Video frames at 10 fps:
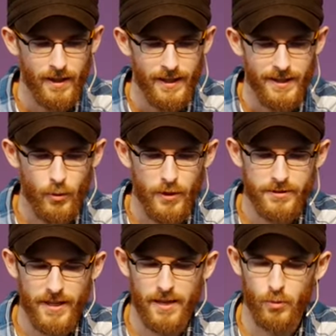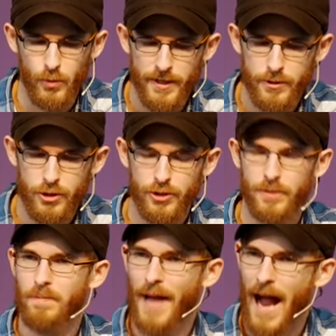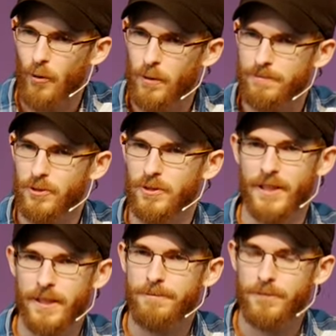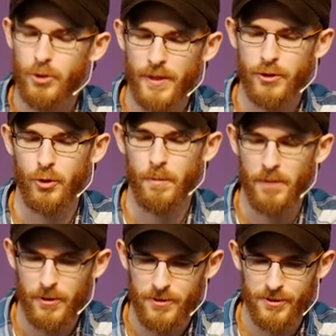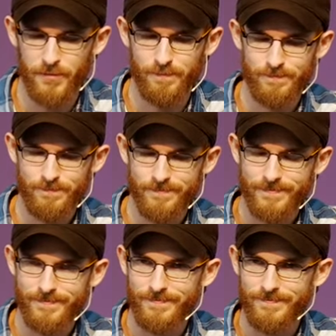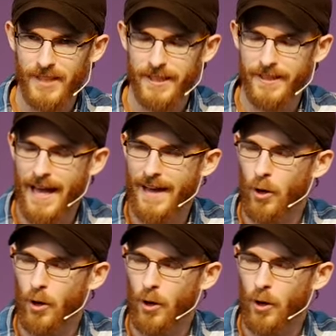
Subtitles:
he was a rich, powerful, influential person. He had